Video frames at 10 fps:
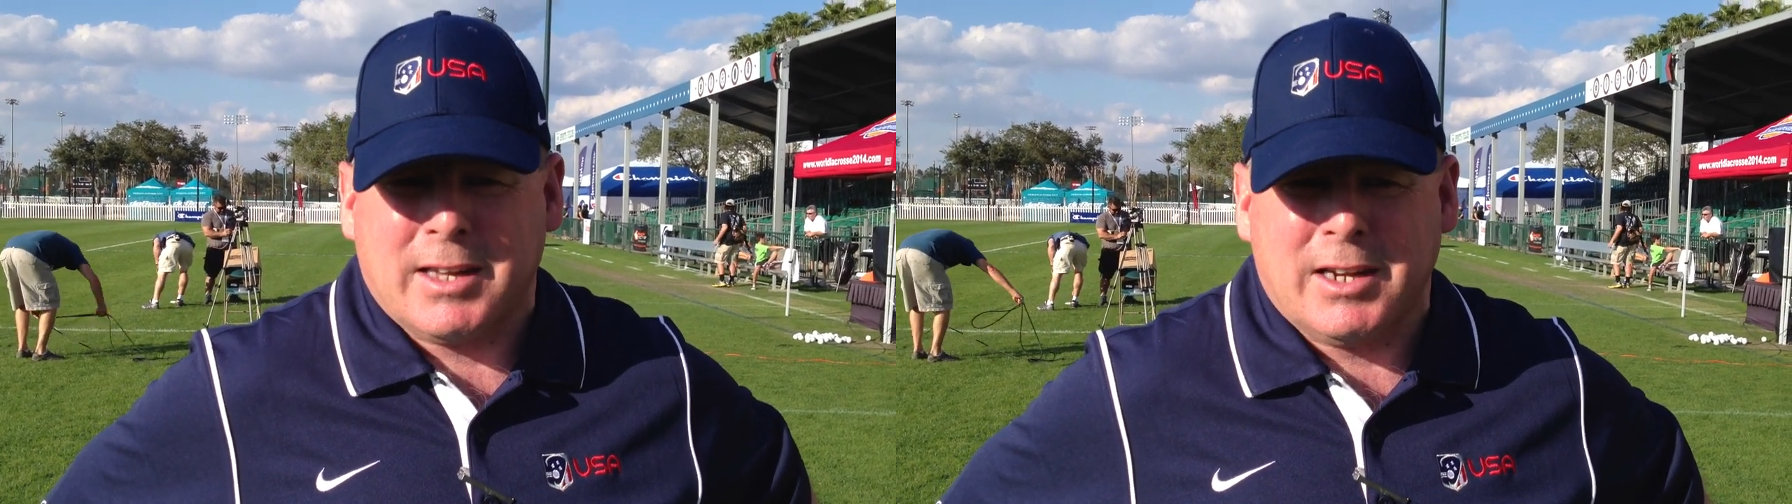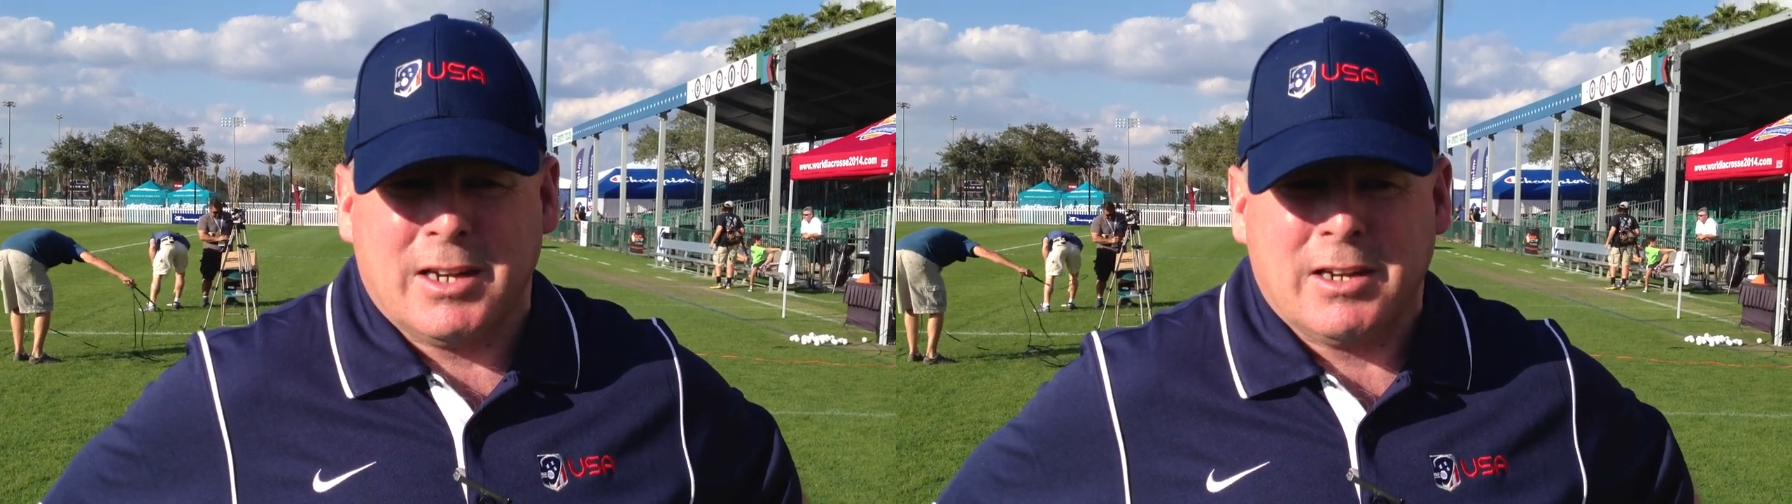
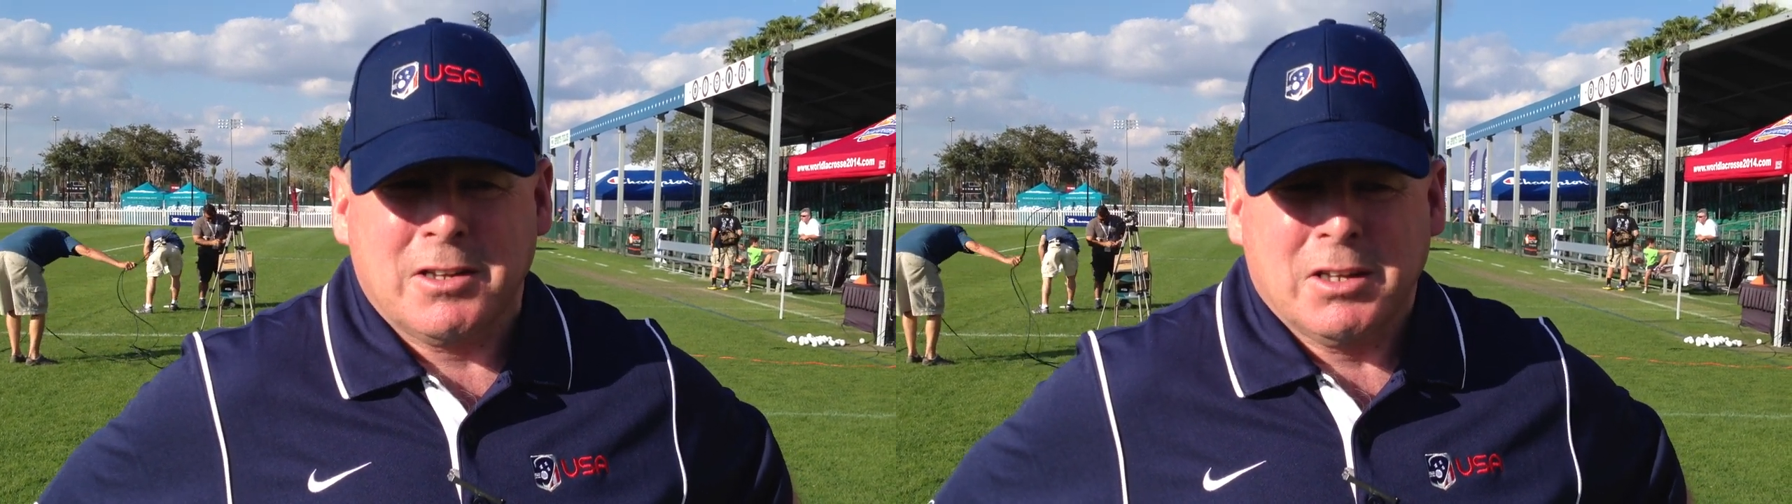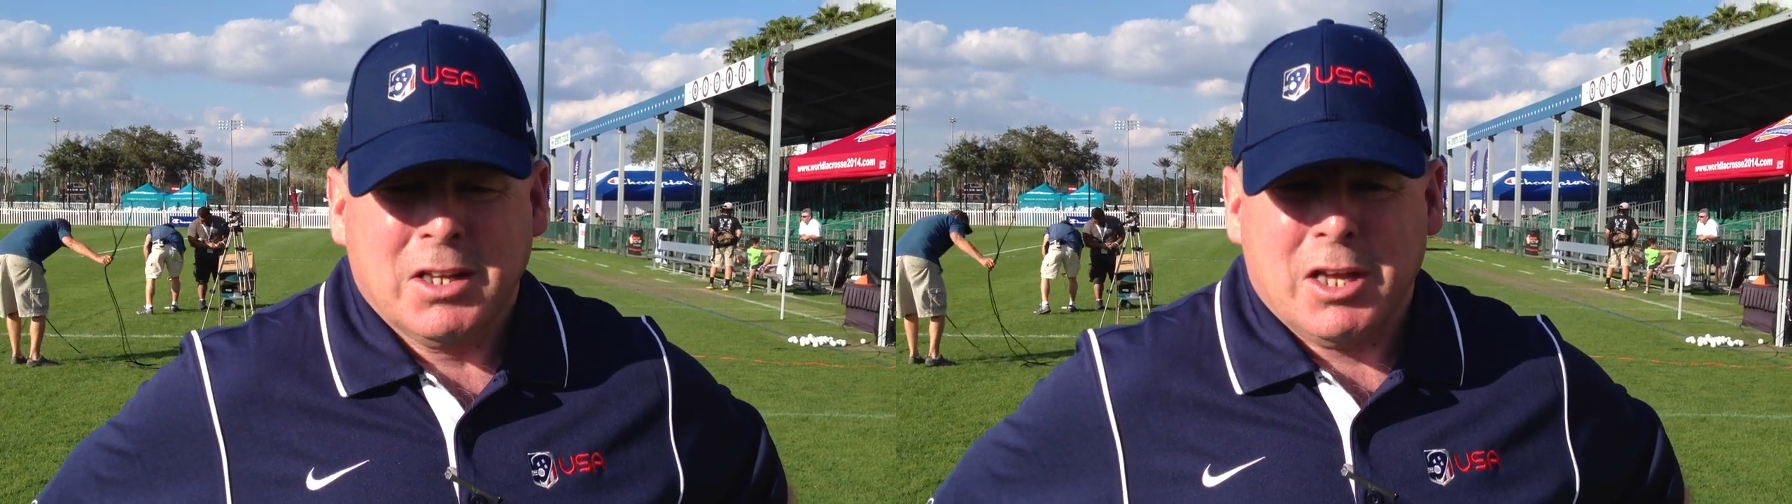and
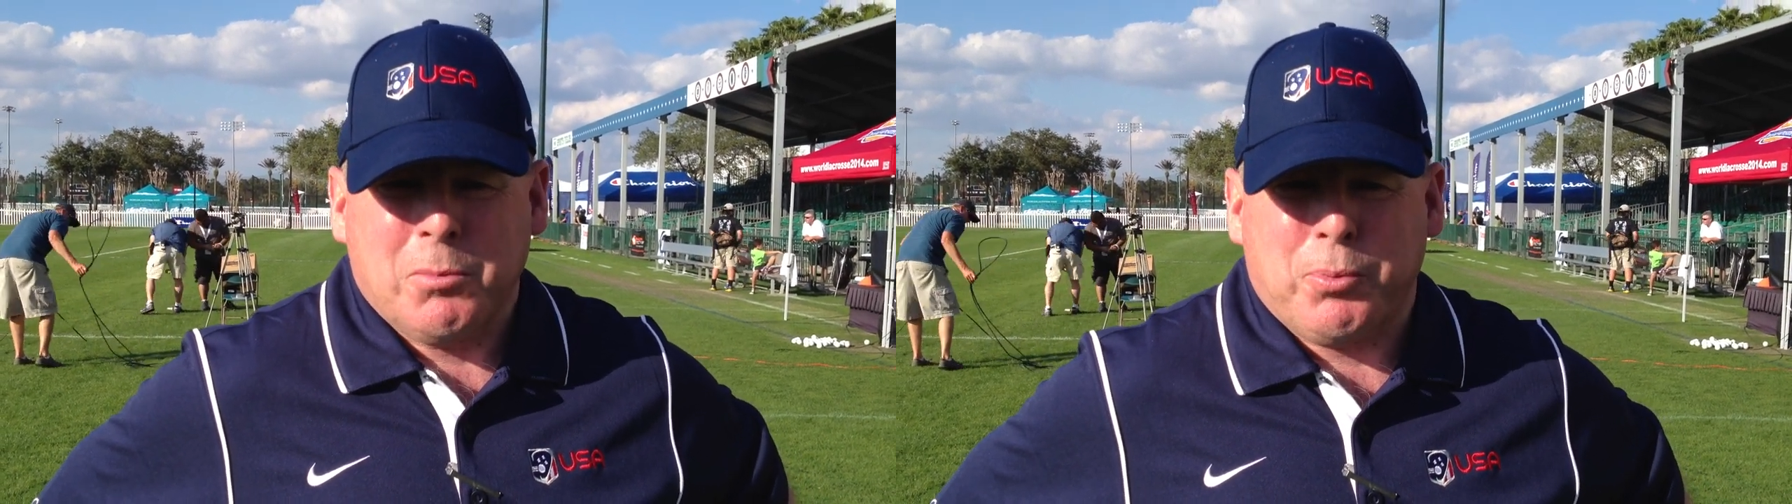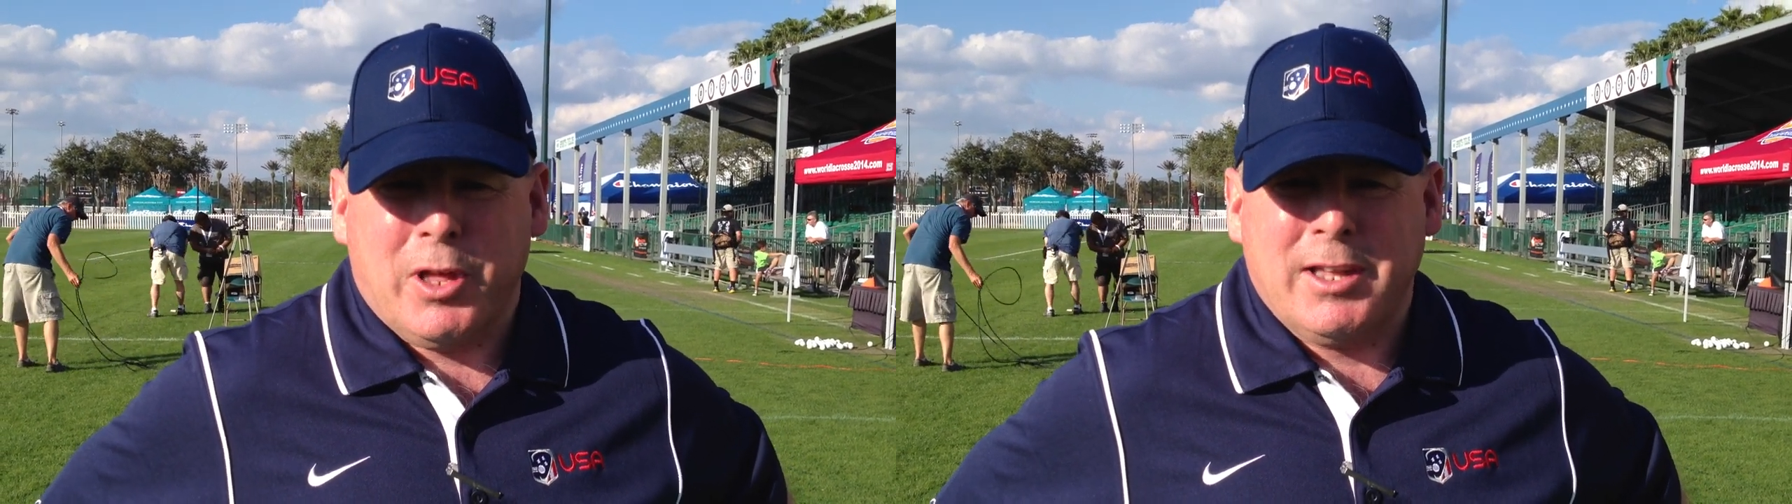
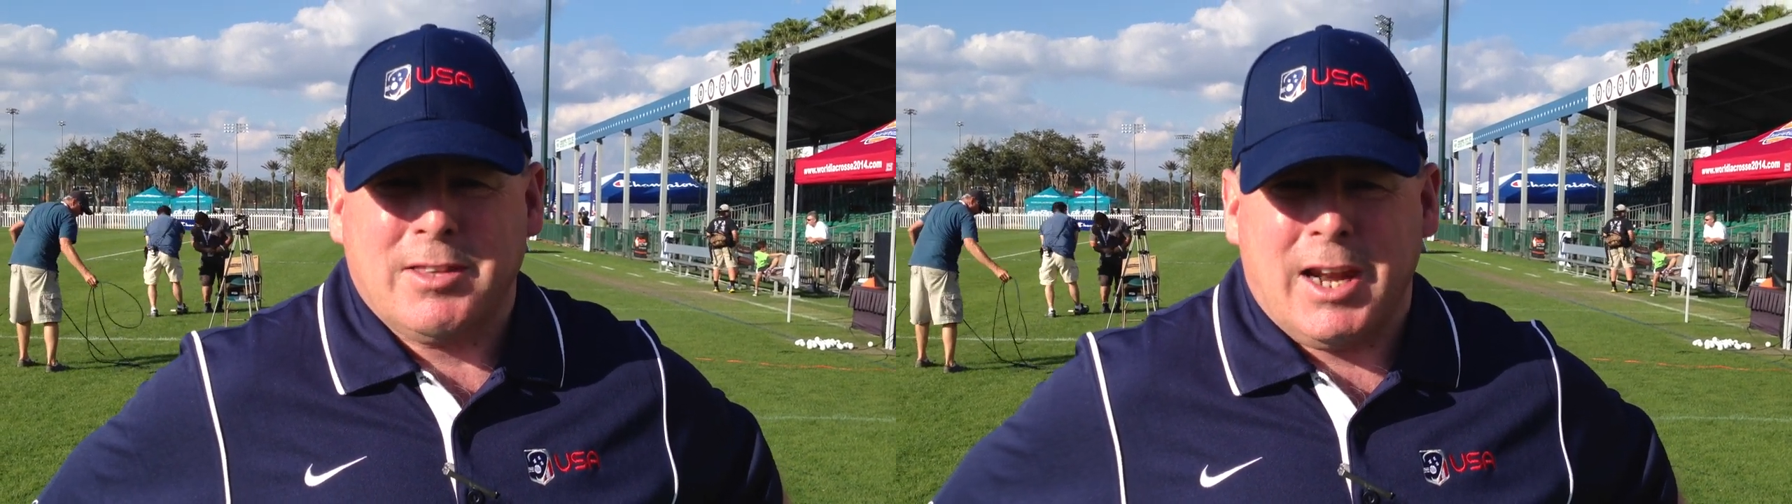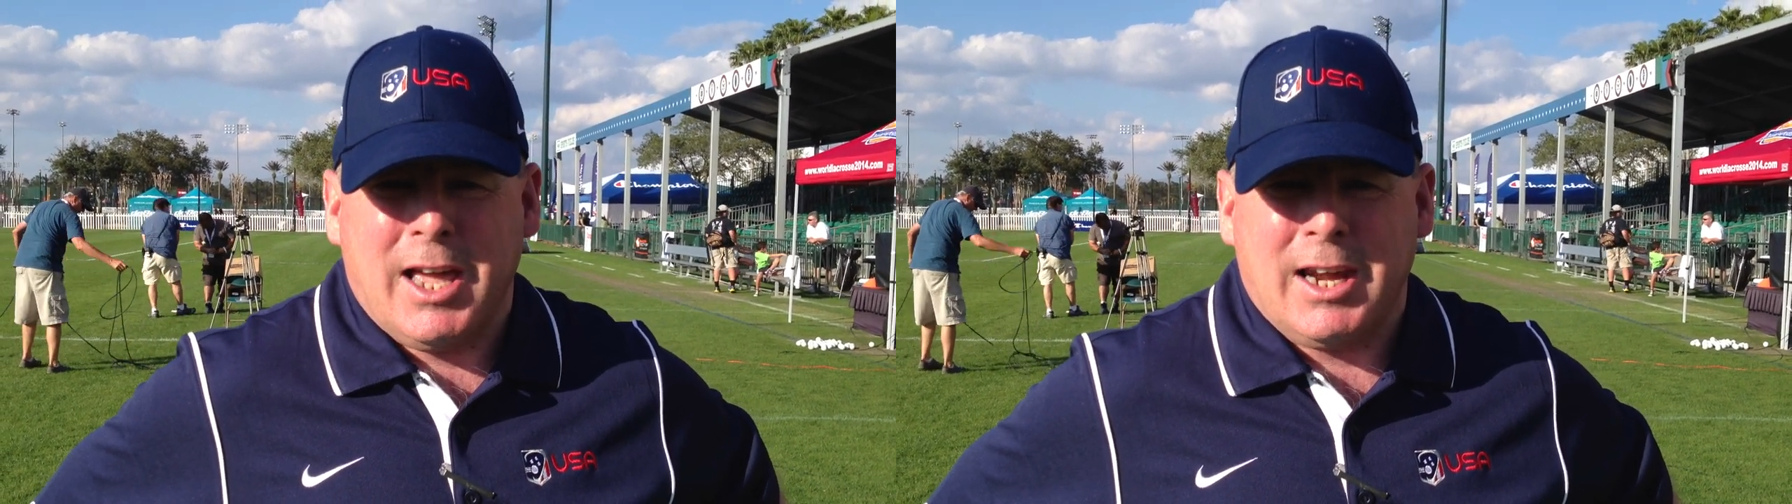and played today.